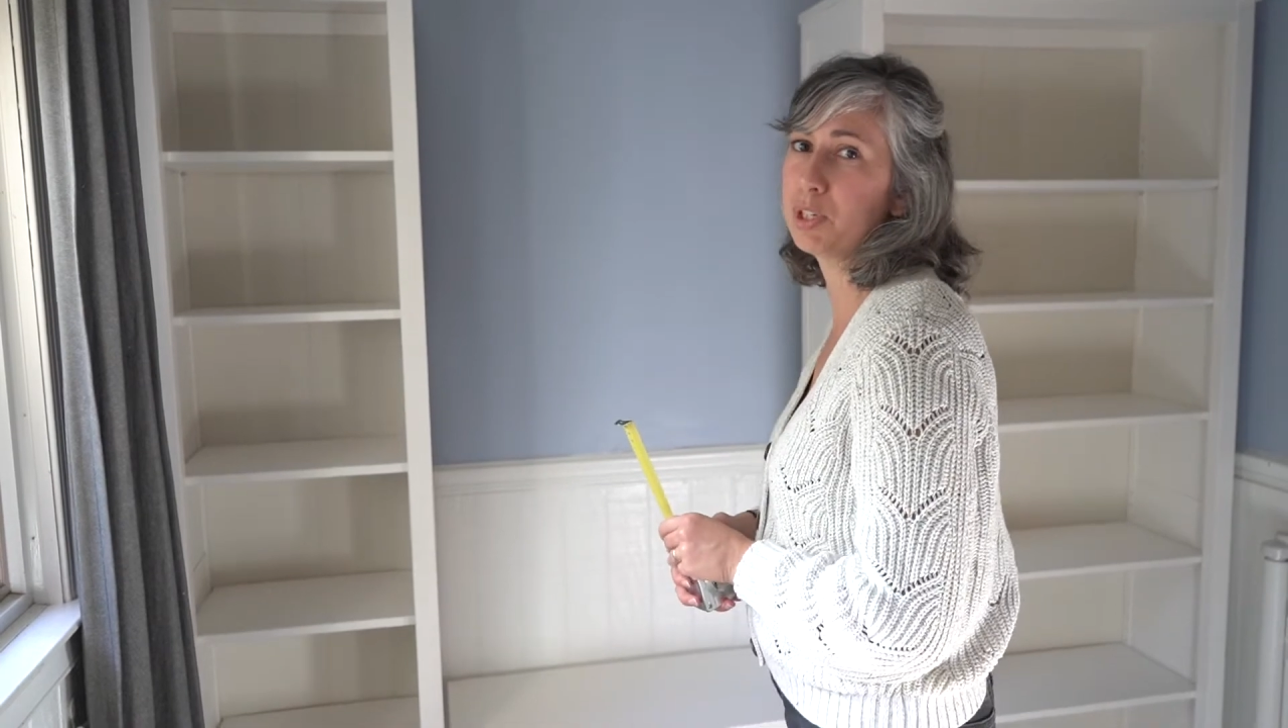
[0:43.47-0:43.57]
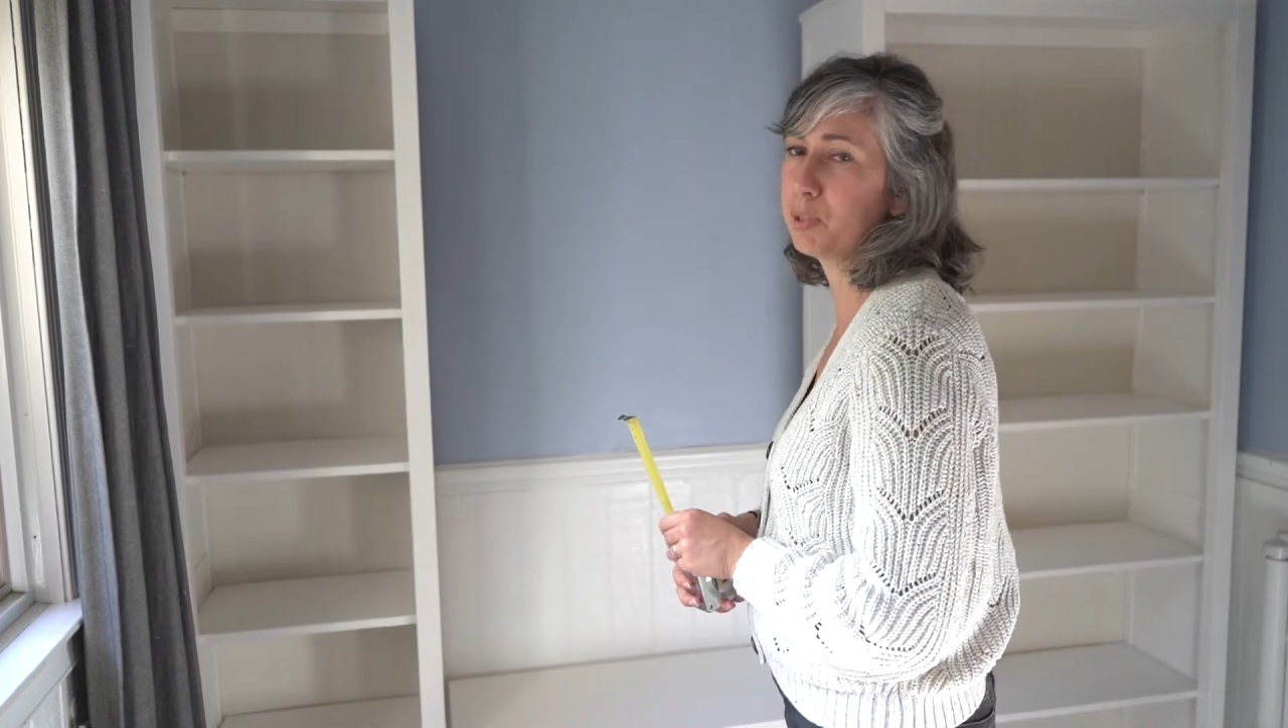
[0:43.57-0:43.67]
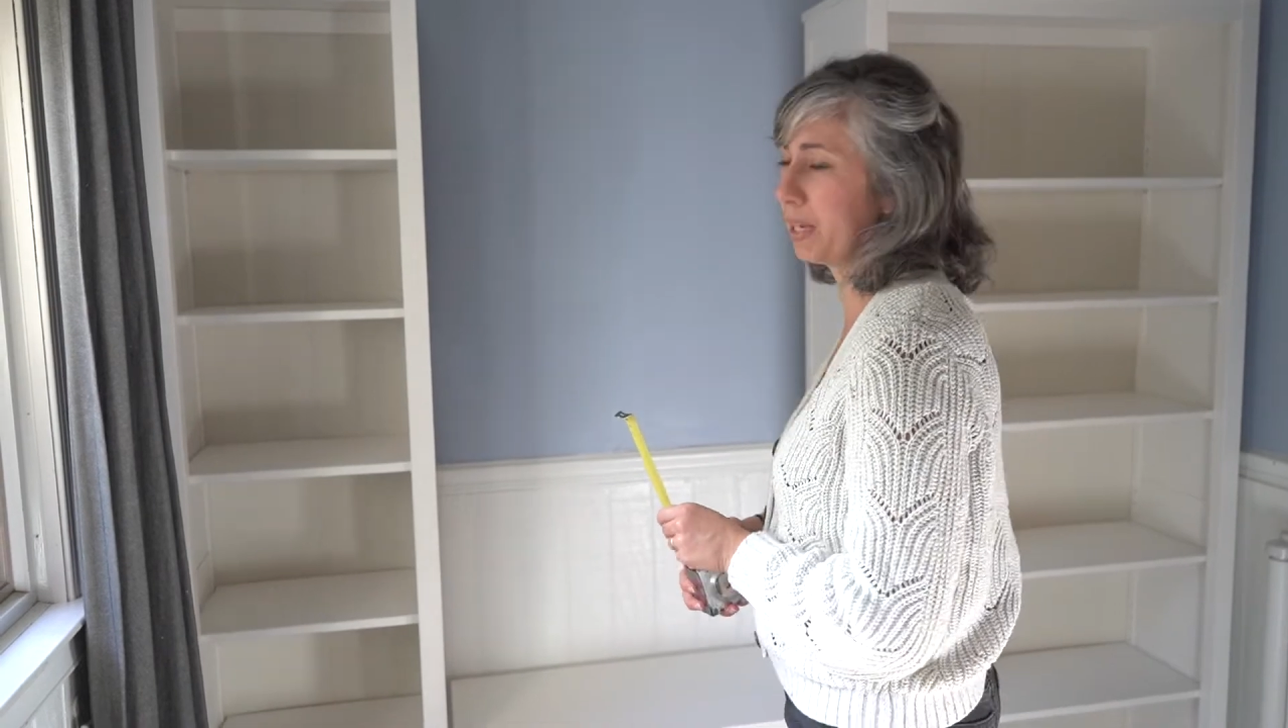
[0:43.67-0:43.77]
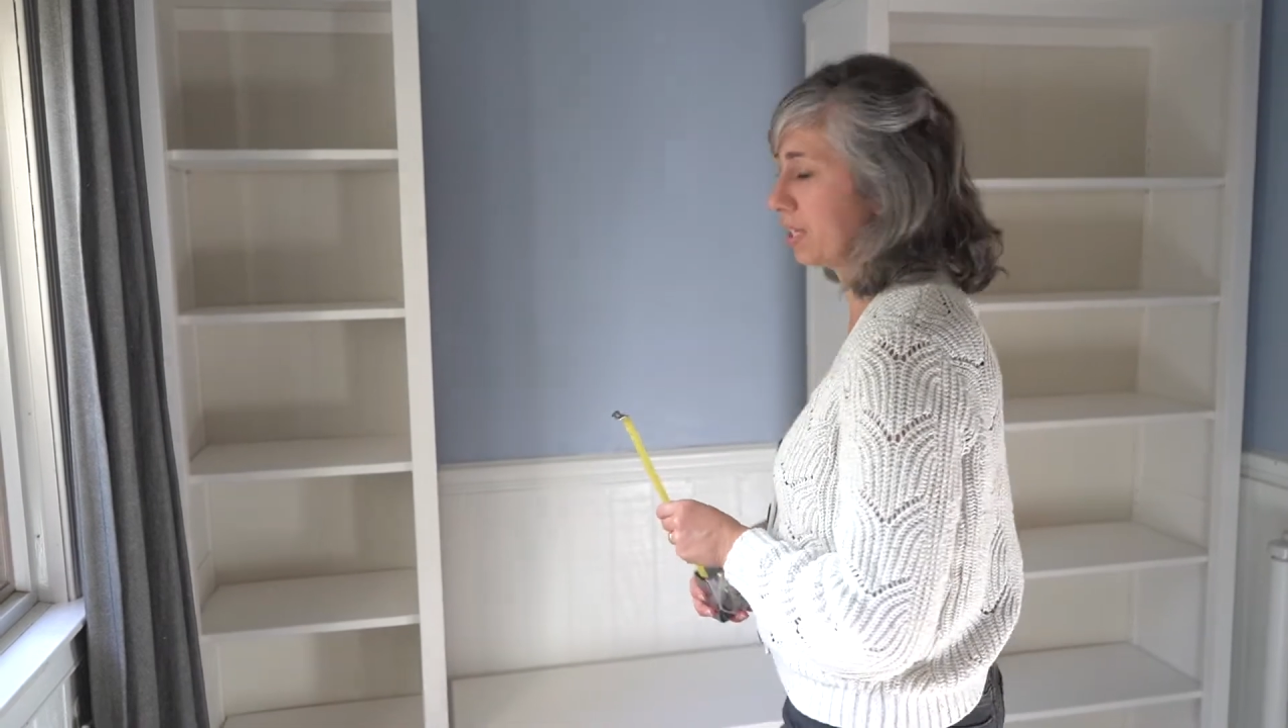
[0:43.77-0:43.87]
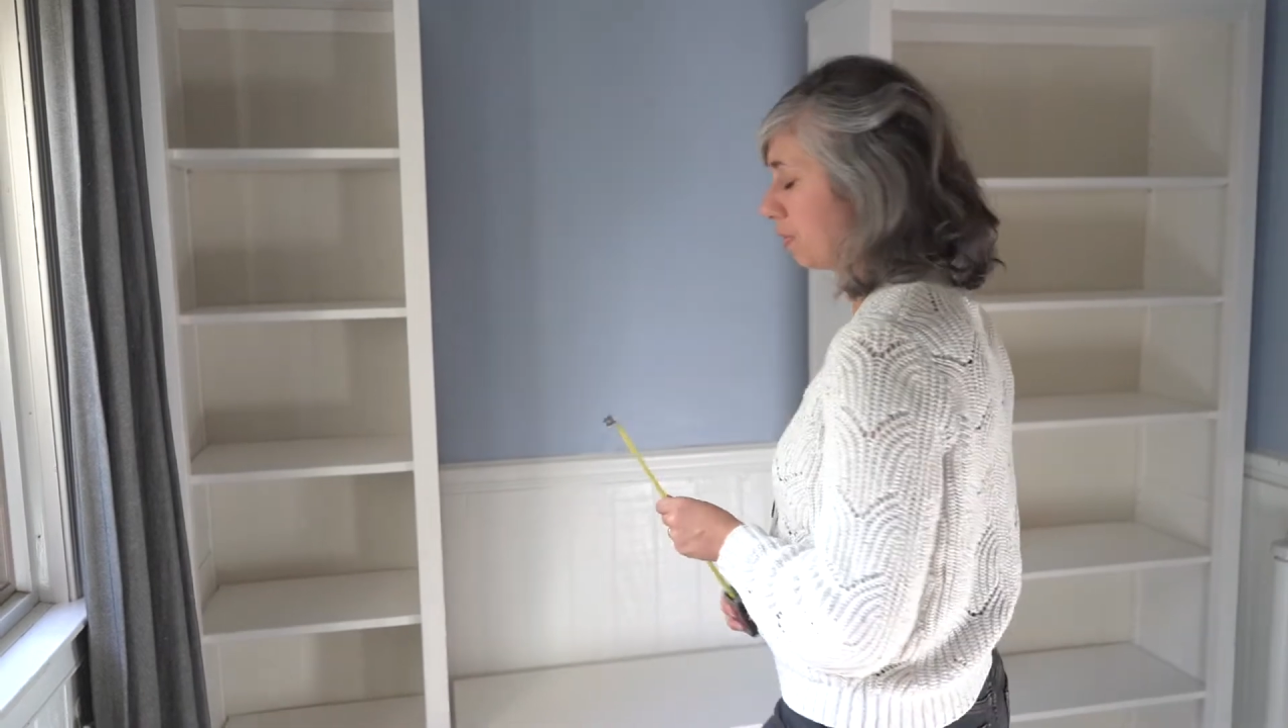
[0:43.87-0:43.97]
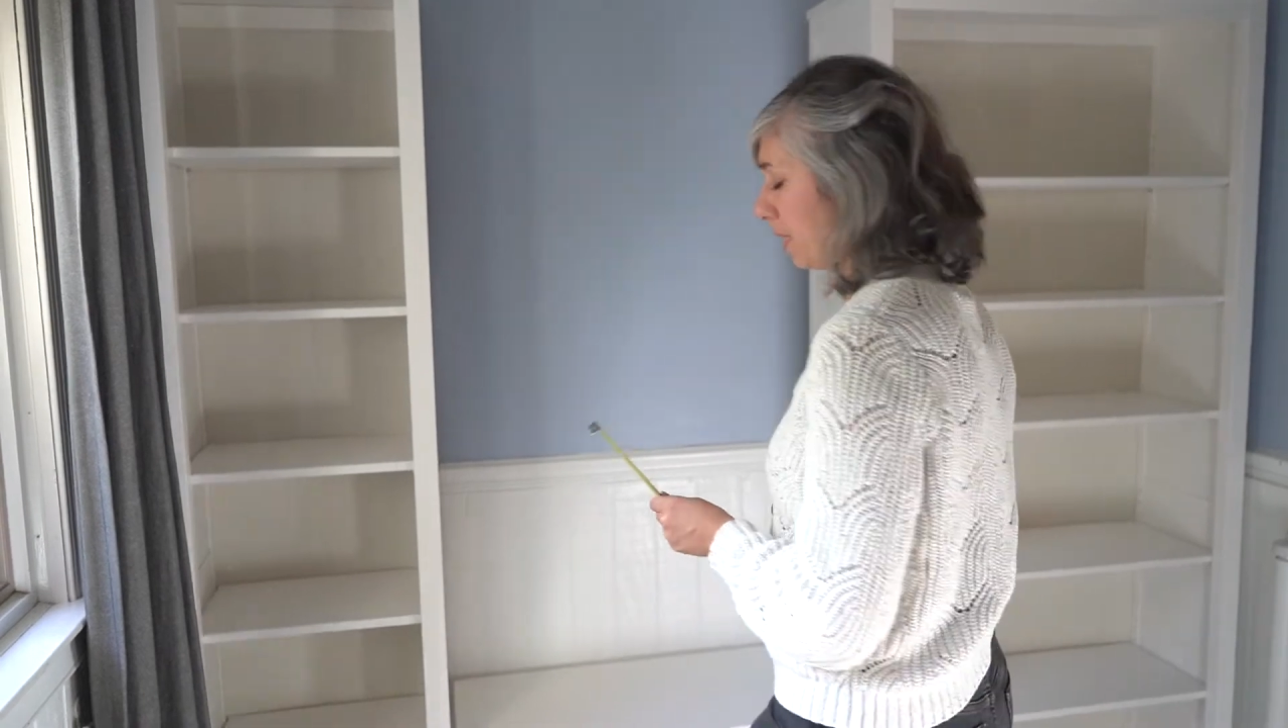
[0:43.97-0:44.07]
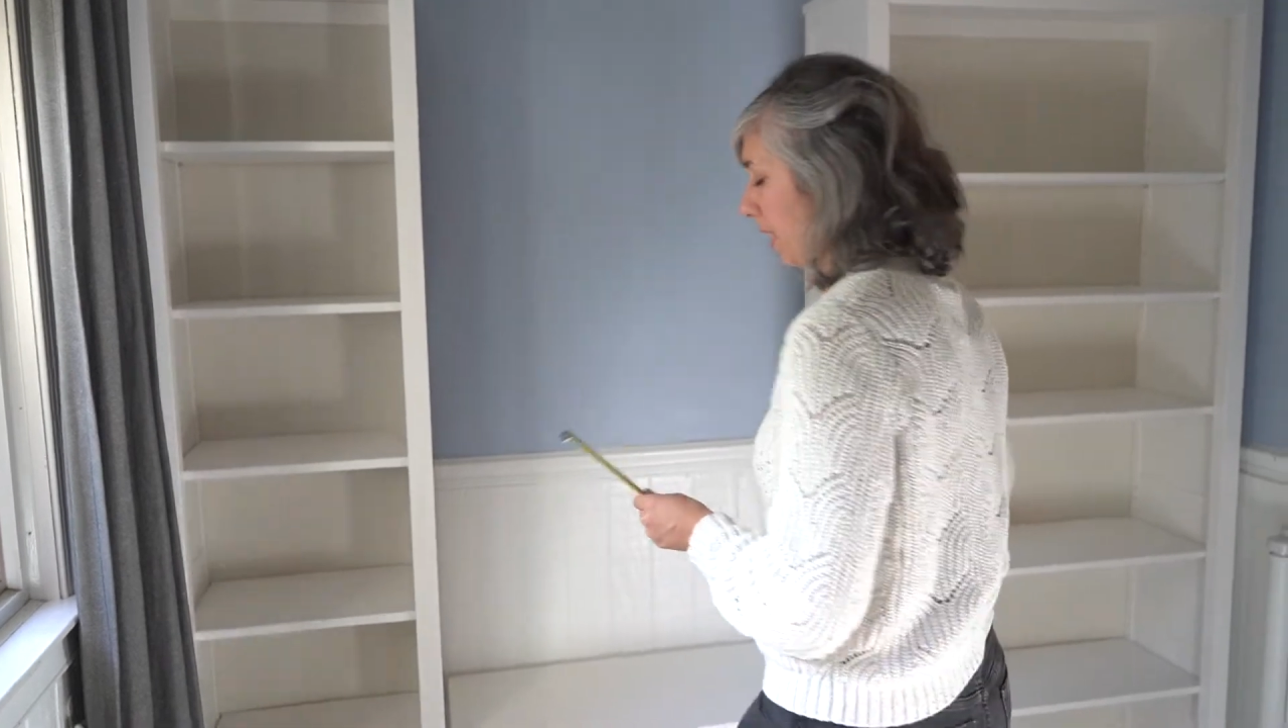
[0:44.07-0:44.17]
space we